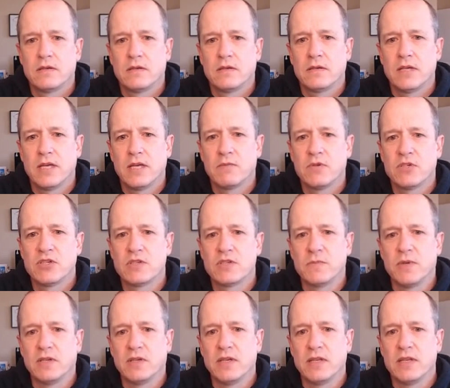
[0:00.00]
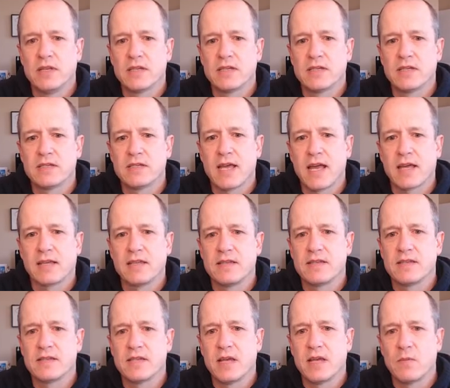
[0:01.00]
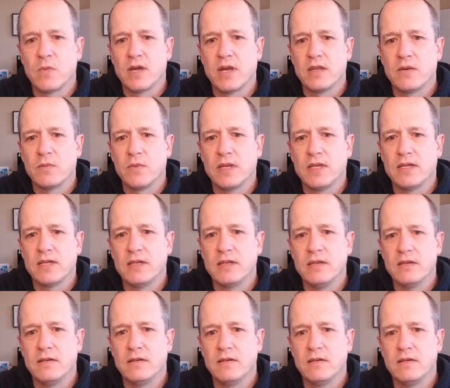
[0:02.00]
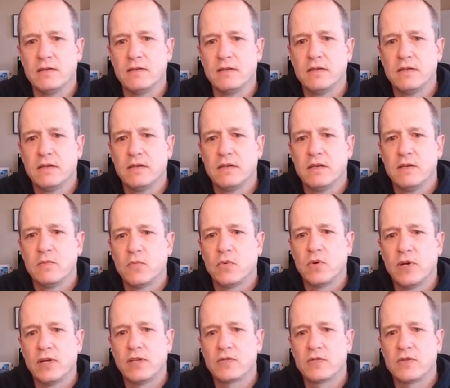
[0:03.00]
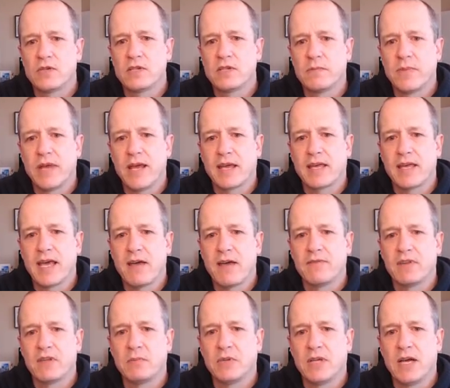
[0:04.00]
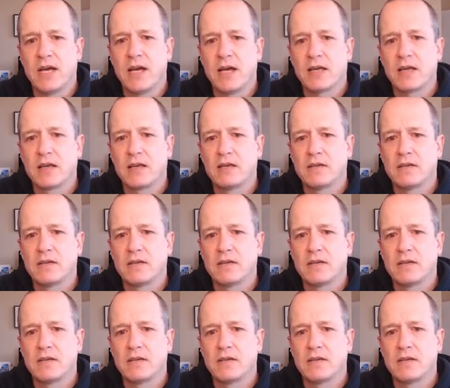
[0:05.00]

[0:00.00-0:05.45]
Okay, we're just building this exactly the same way that we did. Pointing towards the back half of the block.